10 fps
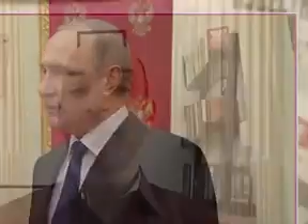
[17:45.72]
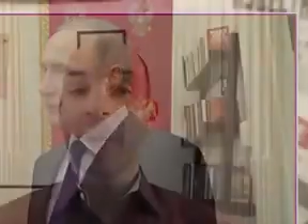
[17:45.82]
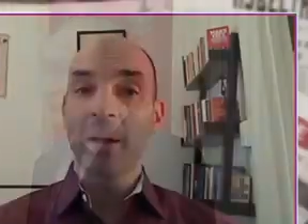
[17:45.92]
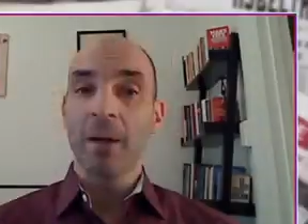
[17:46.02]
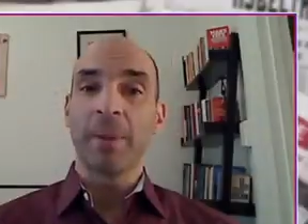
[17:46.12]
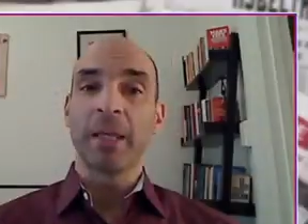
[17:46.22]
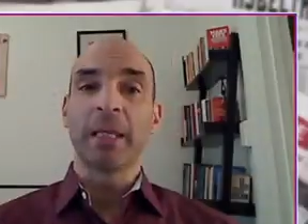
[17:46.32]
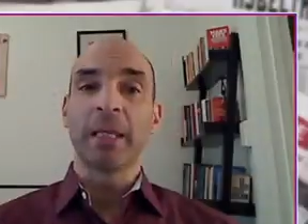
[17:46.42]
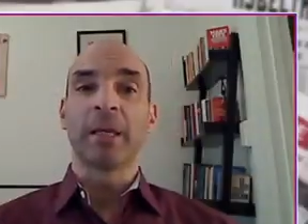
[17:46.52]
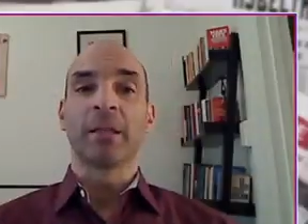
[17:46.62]
In my
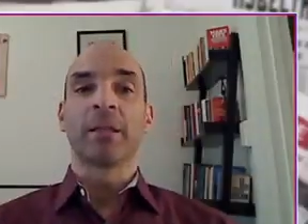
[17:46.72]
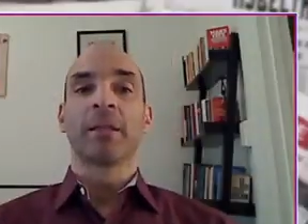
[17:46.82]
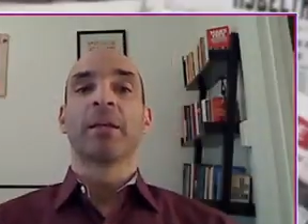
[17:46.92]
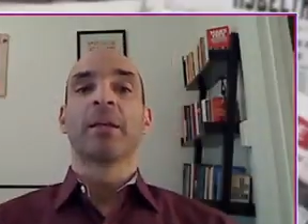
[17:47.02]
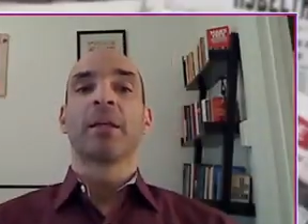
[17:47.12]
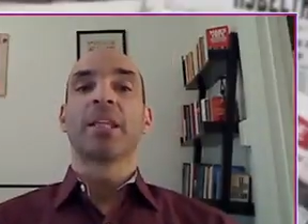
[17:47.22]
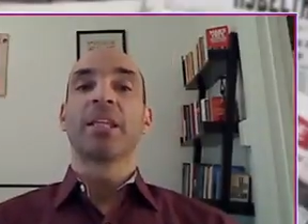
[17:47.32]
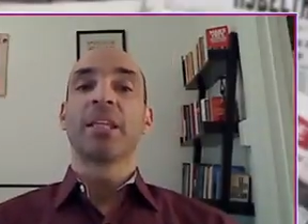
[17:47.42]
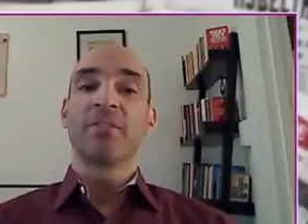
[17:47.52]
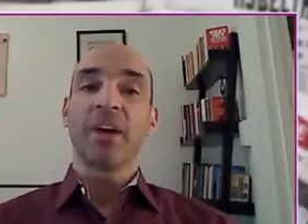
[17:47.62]
opinion,
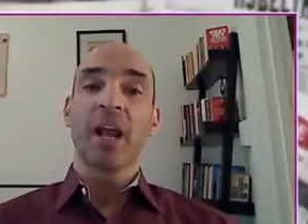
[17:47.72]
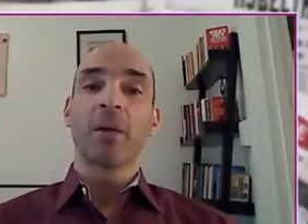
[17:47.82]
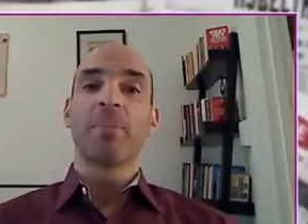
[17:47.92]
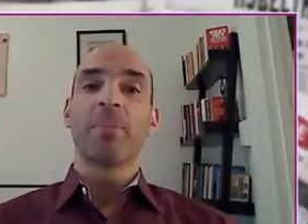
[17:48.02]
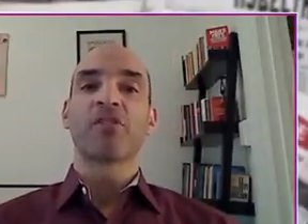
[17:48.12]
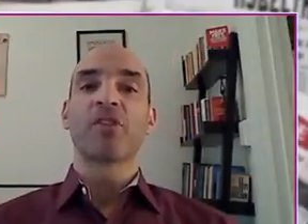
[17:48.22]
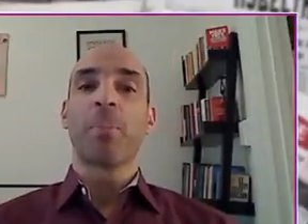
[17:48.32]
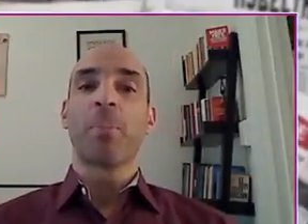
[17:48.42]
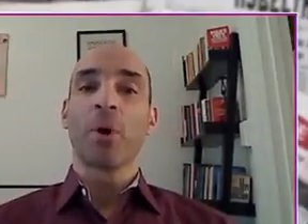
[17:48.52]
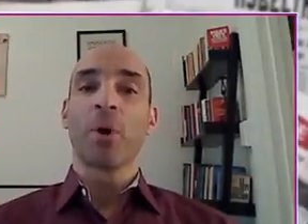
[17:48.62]
the developments
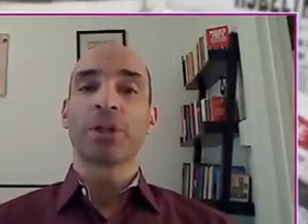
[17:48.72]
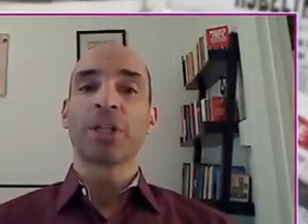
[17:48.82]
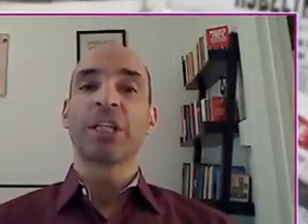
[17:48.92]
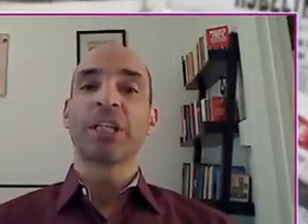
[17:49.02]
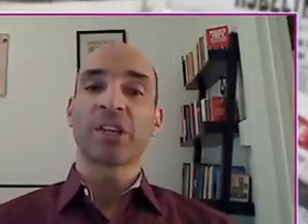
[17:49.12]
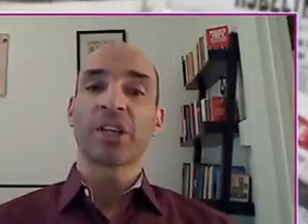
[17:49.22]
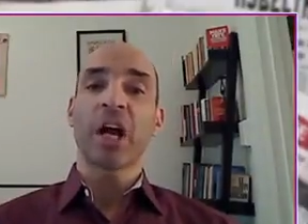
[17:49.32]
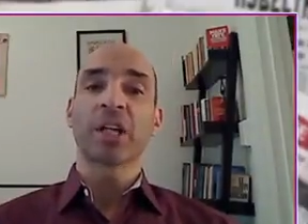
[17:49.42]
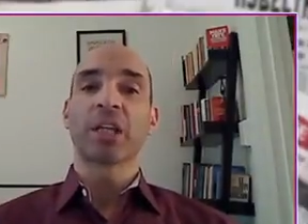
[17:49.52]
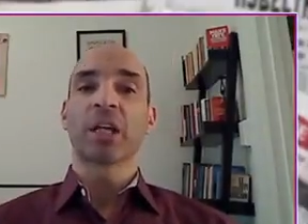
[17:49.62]
reported in this
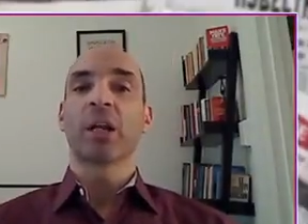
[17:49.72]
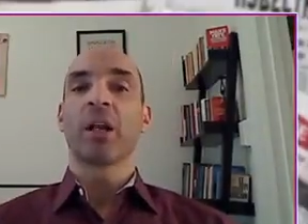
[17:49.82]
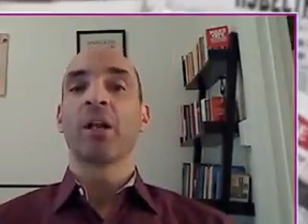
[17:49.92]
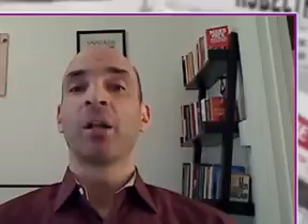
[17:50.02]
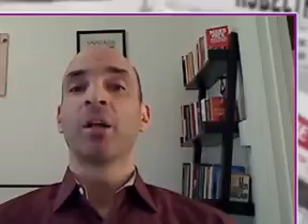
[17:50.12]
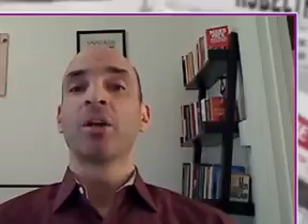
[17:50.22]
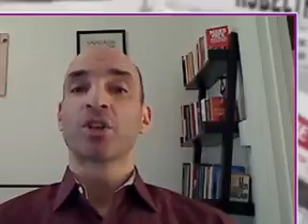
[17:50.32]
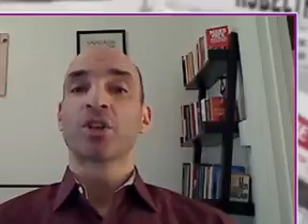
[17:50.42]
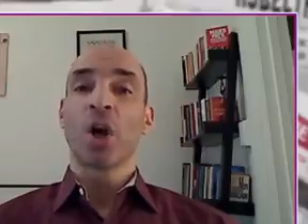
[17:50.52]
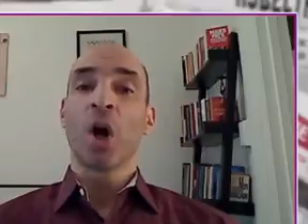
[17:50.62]
article
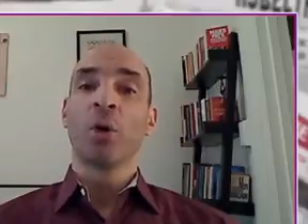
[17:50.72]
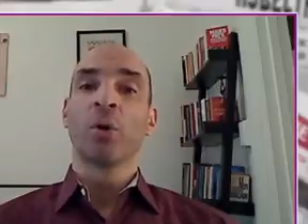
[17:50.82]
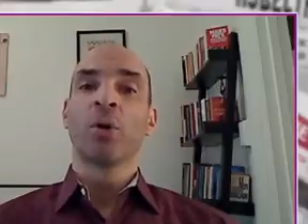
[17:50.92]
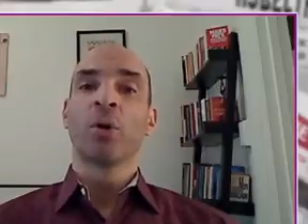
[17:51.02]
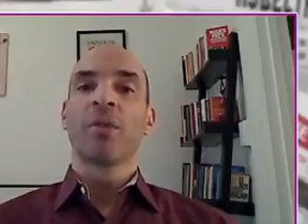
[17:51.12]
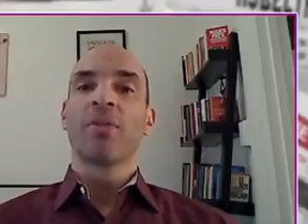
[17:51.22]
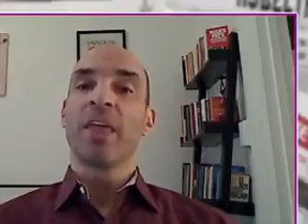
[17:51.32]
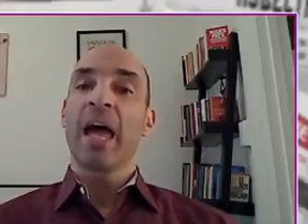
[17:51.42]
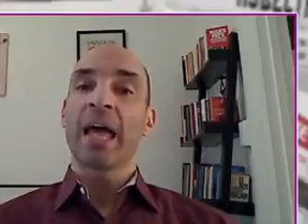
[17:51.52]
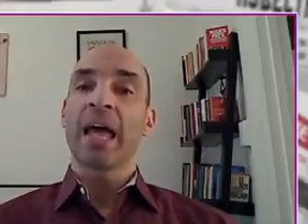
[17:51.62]
show
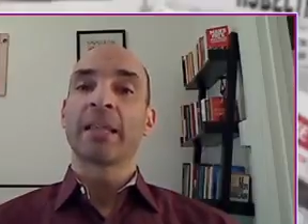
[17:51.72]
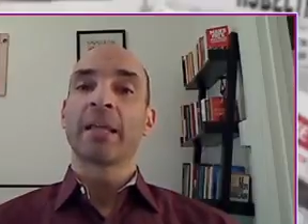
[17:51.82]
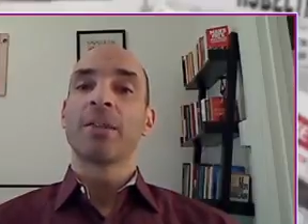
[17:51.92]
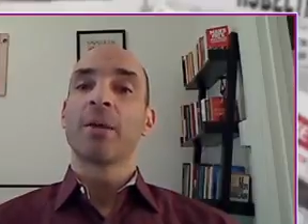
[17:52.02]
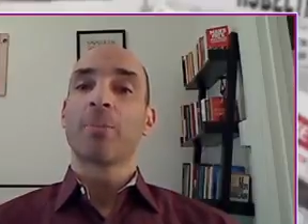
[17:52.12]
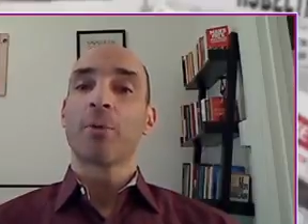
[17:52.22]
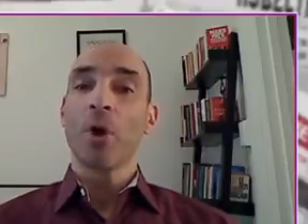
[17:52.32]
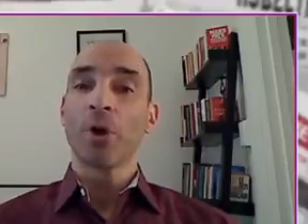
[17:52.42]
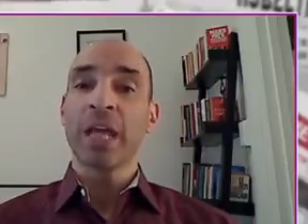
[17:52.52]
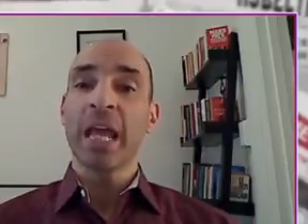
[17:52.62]
that the
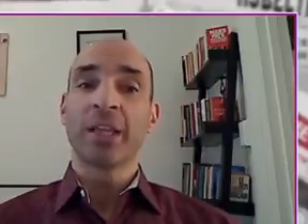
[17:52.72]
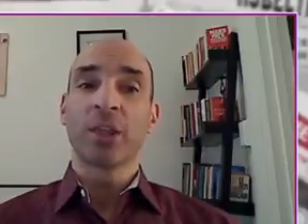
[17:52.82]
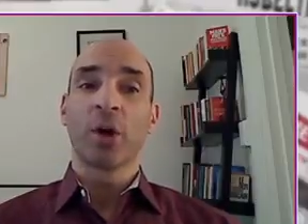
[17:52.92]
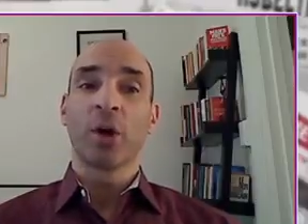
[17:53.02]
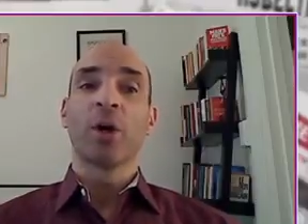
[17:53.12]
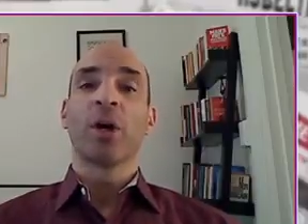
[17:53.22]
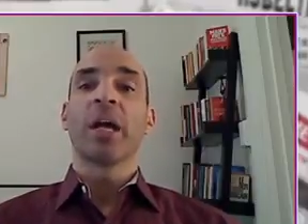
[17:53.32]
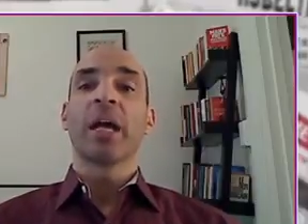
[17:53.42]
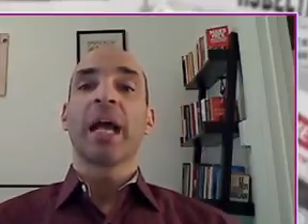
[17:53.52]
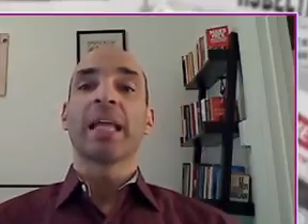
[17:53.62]
pro-NATO
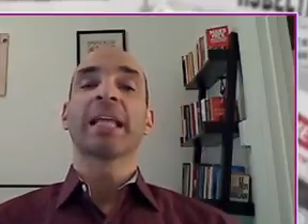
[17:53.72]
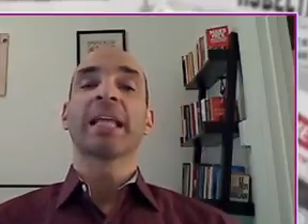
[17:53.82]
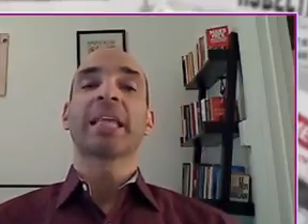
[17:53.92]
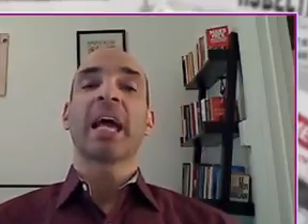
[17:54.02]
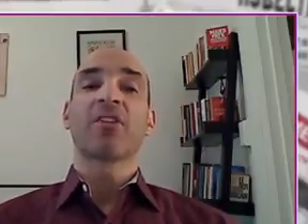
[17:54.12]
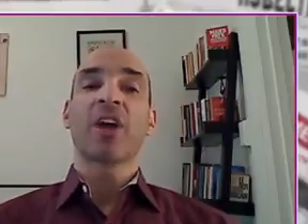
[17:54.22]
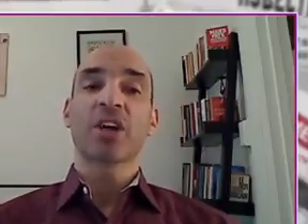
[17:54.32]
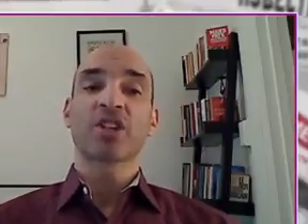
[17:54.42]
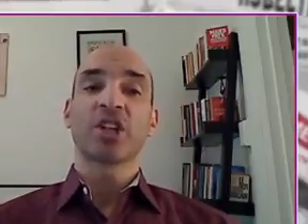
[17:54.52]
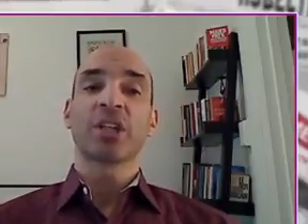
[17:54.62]
and
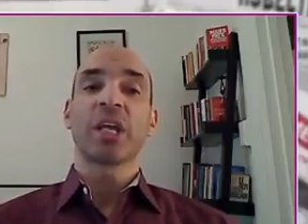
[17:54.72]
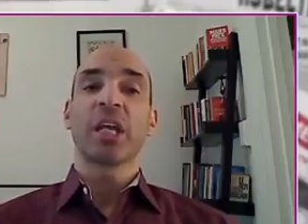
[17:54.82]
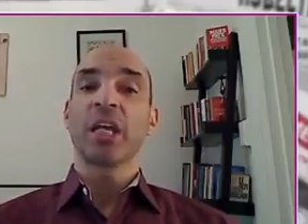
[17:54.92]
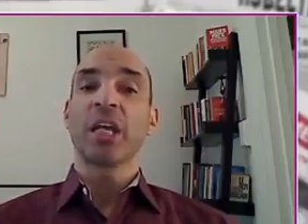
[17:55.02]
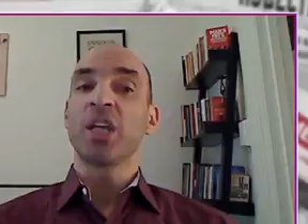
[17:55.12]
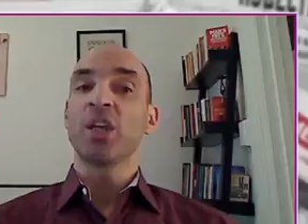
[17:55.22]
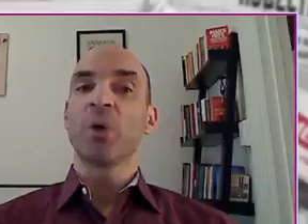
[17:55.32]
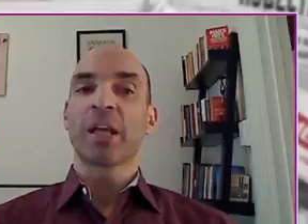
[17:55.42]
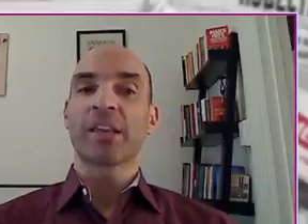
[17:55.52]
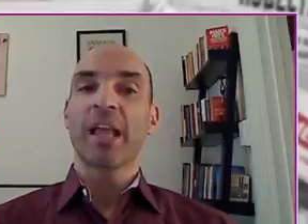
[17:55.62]
anti-Russian
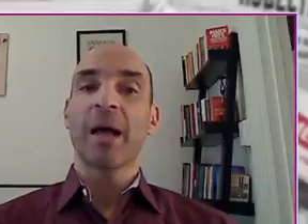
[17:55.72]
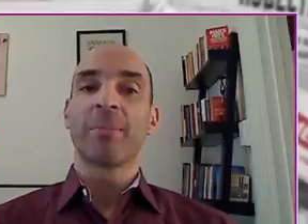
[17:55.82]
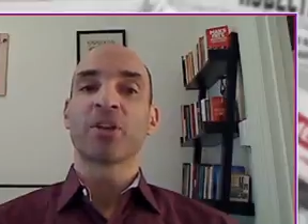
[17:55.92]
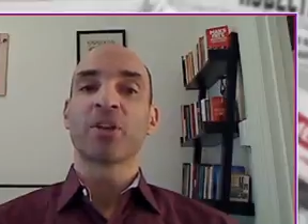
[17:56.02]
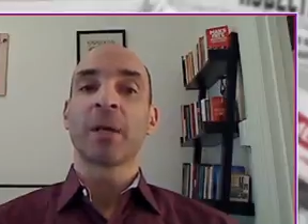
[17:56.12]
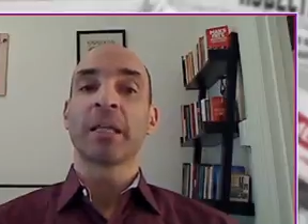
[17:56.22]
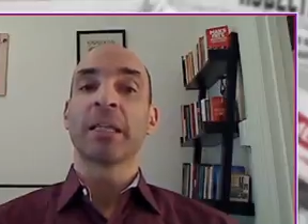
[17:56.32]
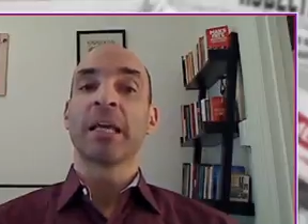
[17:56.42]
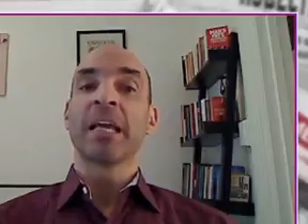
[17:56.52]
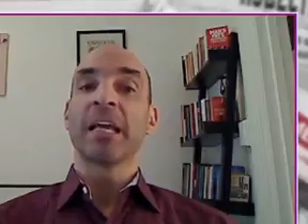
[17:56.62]
EU
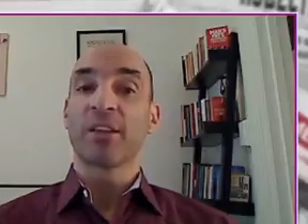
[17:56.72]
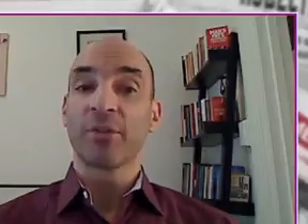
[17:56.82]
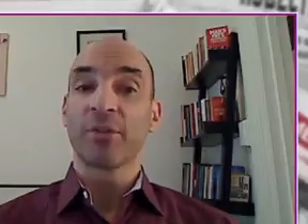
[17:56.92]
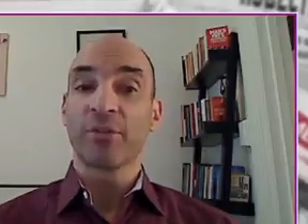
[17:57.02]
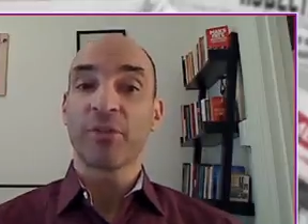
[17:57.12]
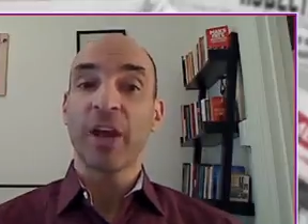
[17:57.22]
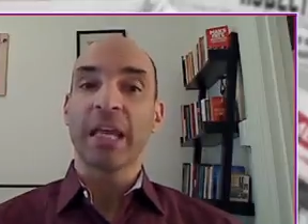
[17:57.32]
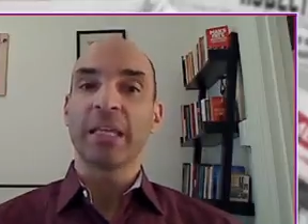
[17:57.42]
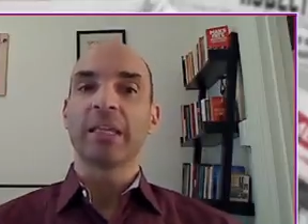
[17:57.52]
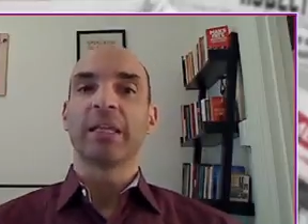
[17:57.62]
establishment is
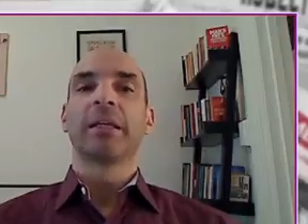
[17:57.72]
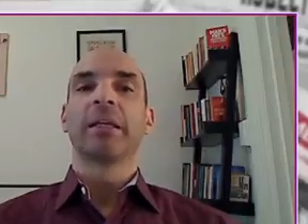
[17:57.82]
afraid